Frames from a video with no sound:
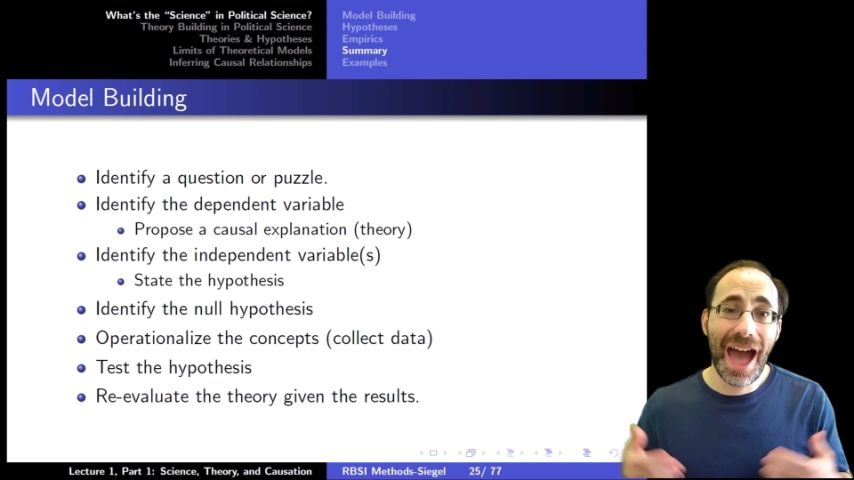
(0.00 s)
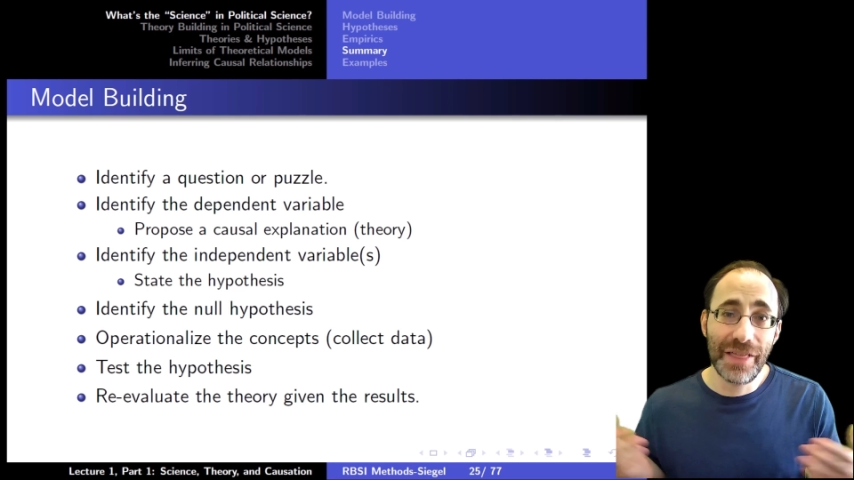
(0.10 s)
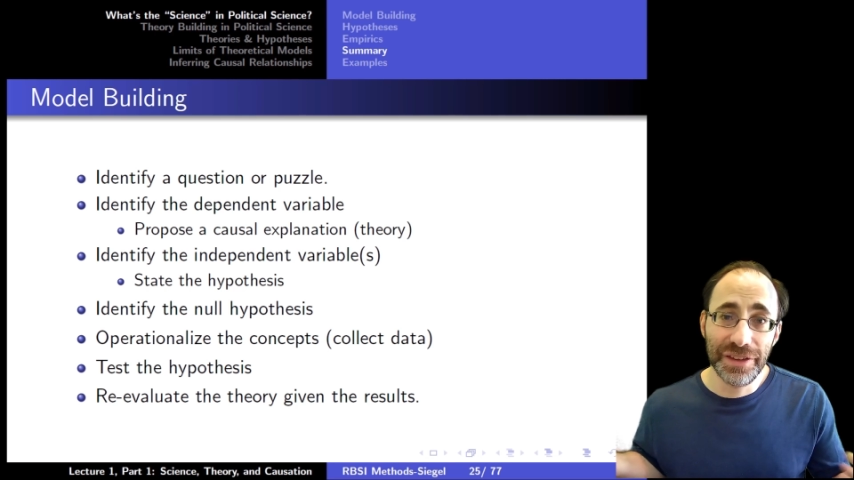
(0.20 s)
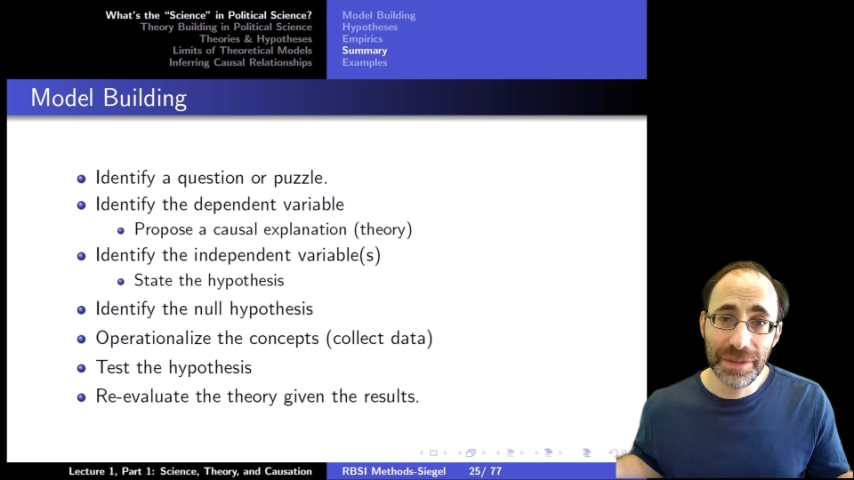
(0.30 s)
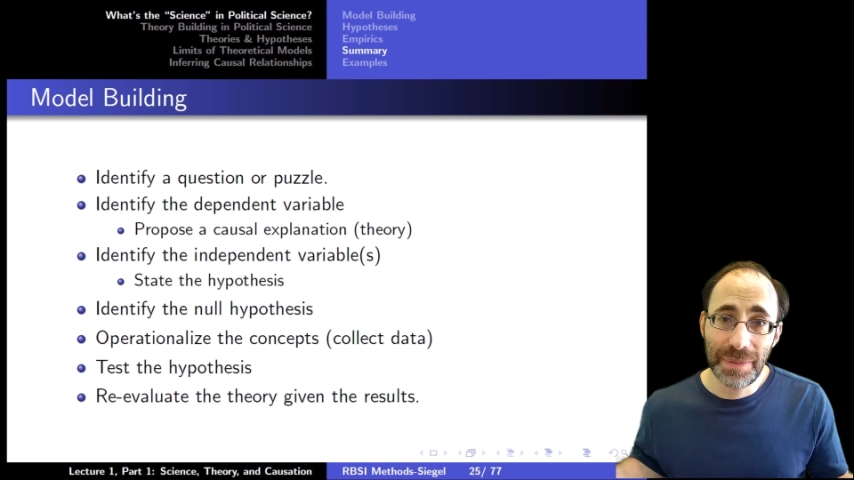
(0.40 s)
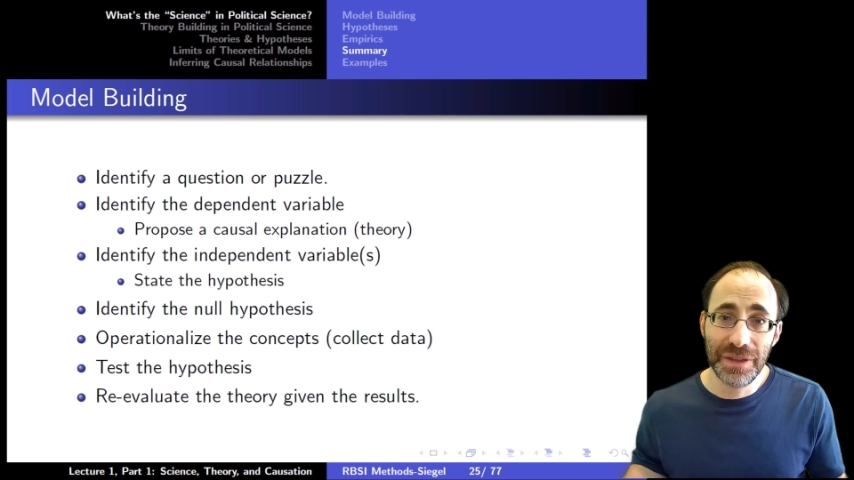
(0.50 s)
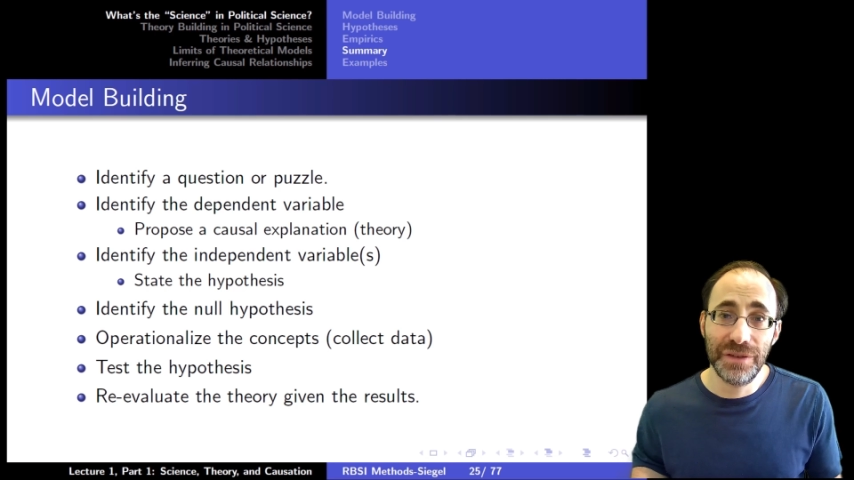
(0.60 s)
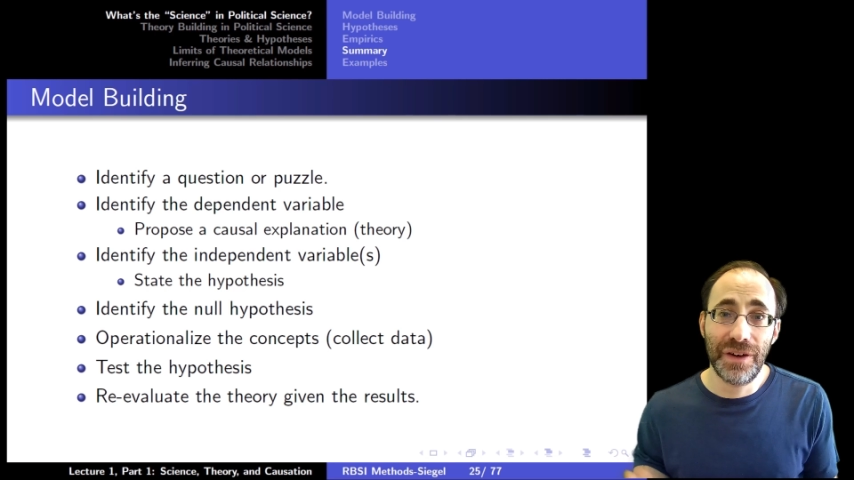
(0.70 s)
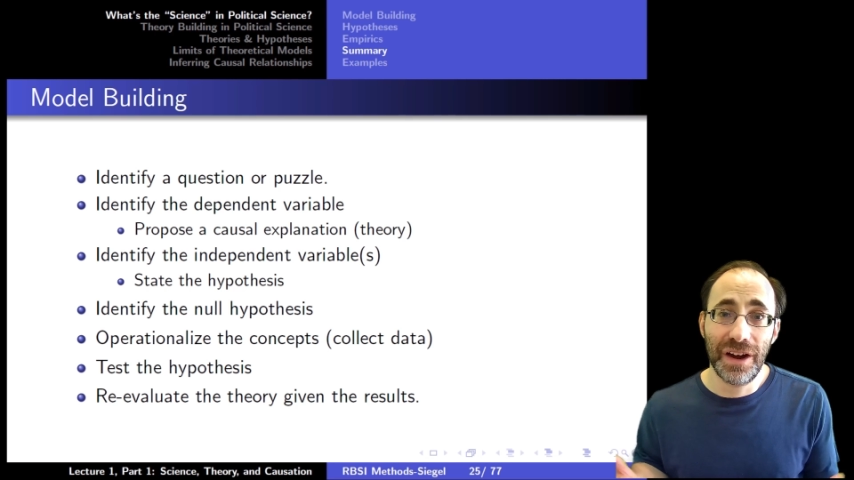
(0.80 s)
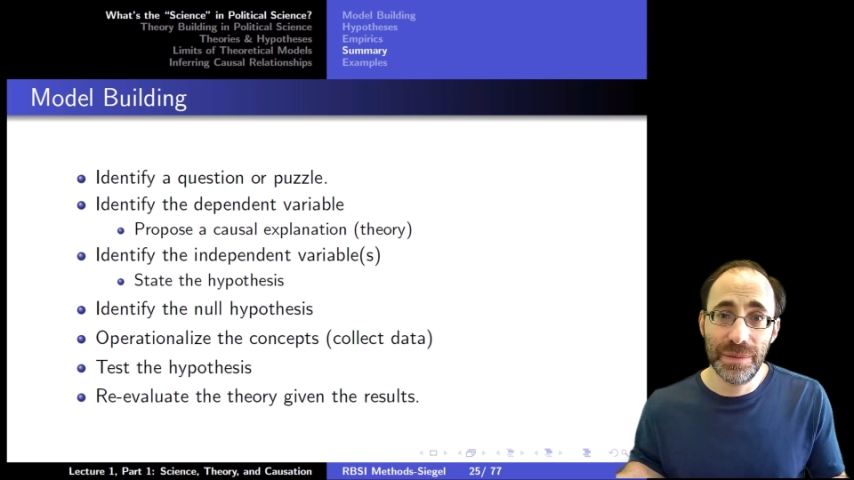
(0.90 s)
how that
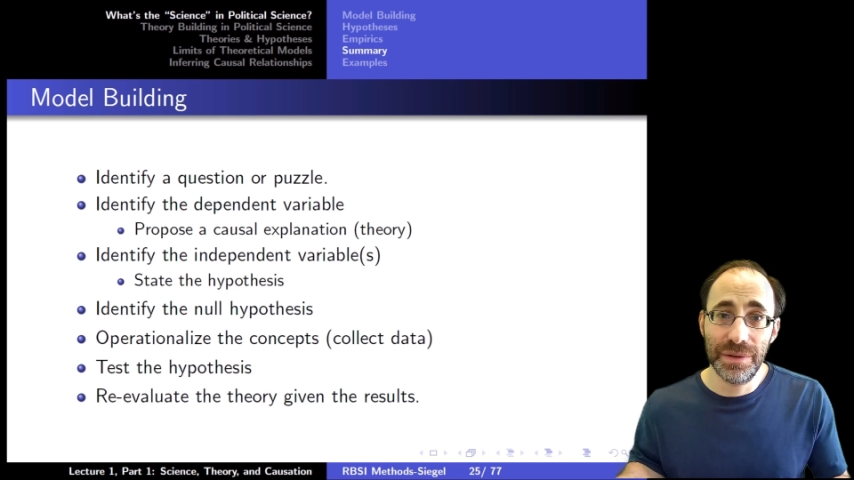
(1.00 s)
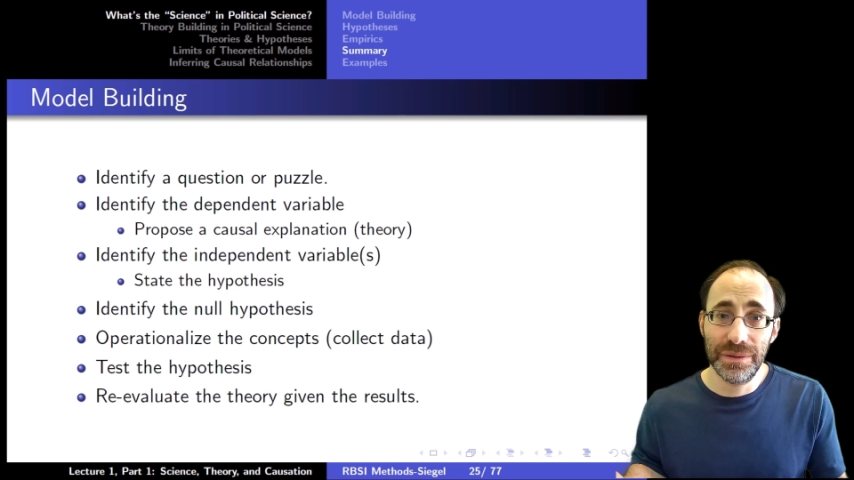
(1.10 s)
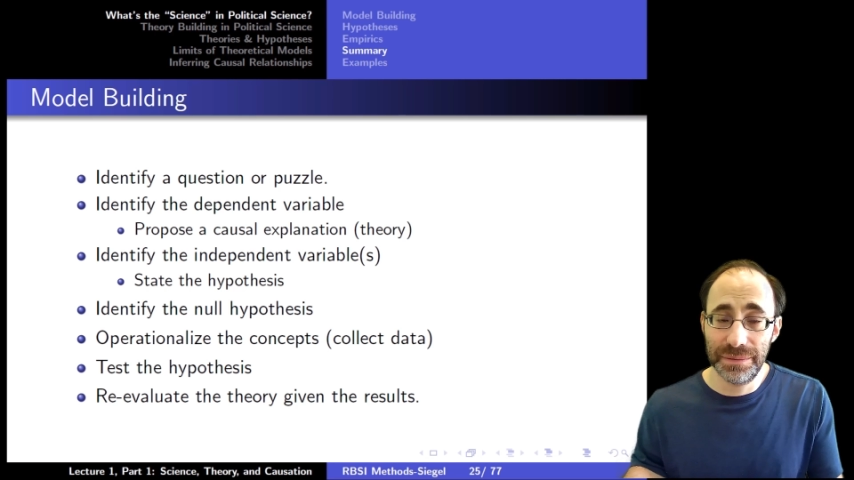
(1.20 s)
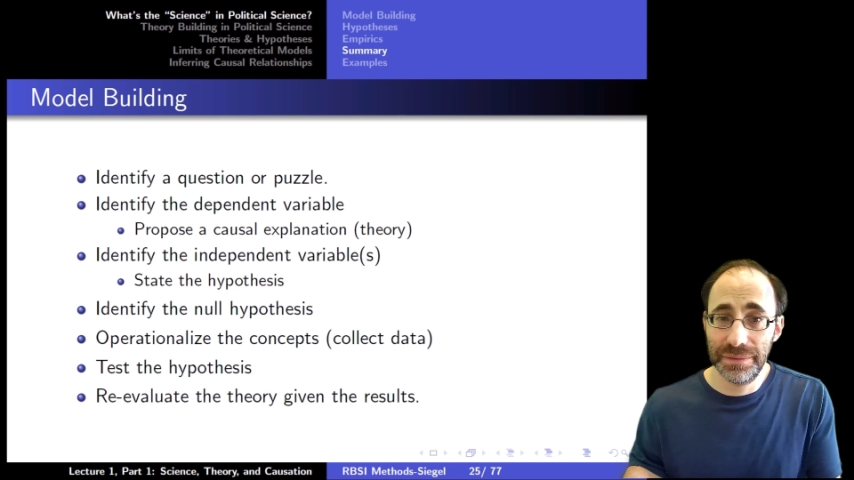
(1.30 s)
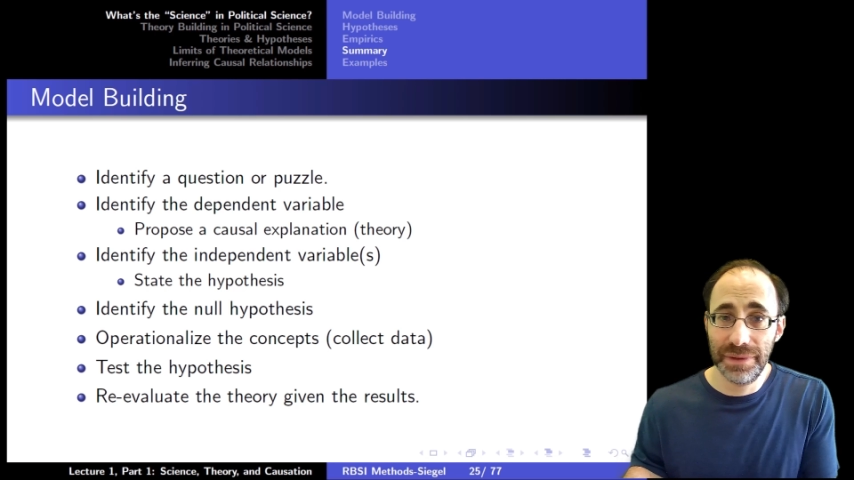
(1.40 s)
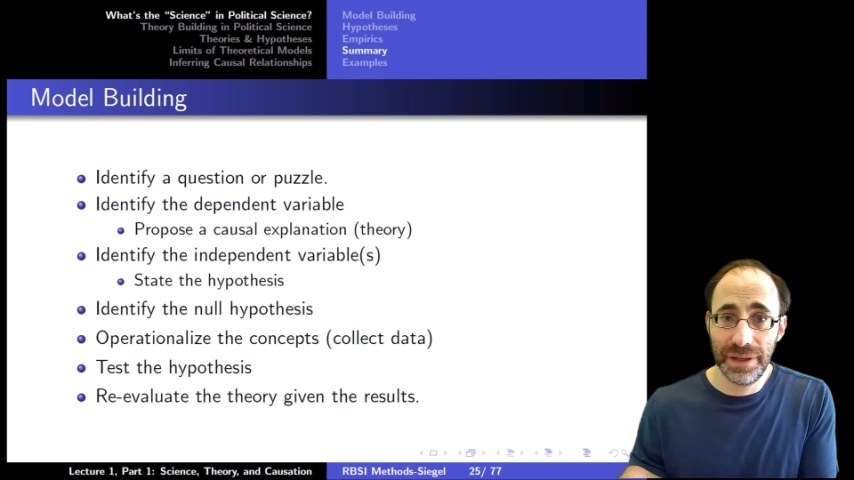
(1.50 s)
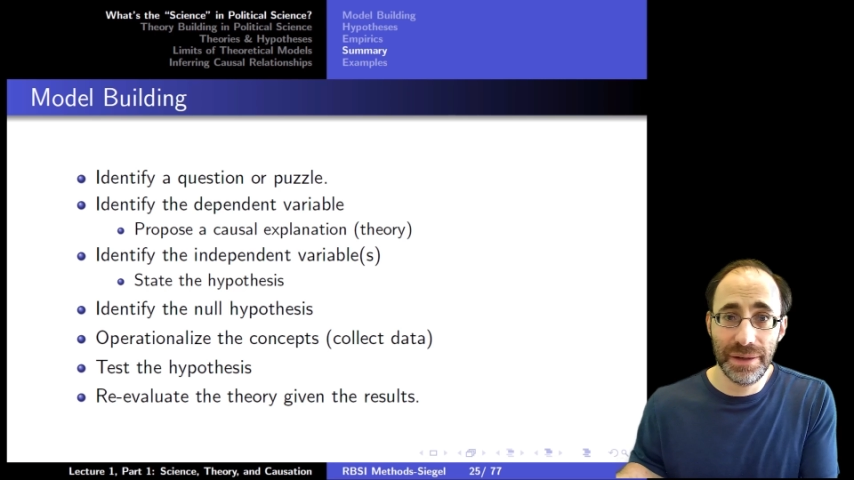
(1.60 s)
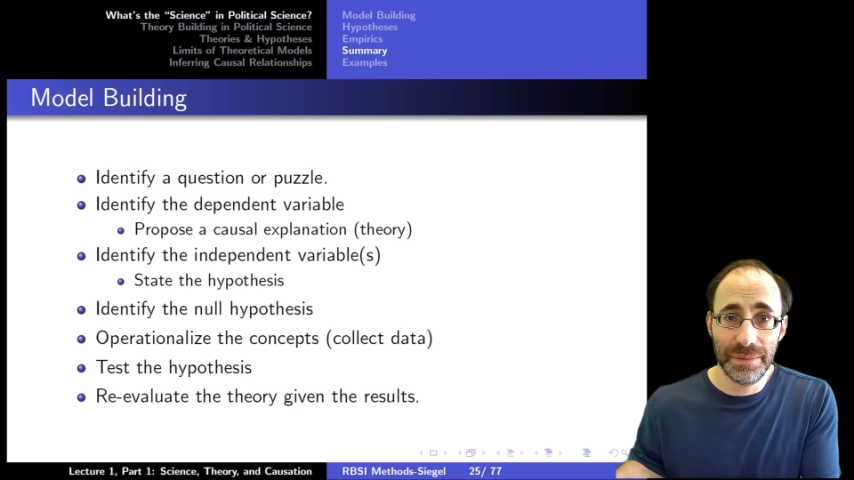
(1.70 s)
dependent variable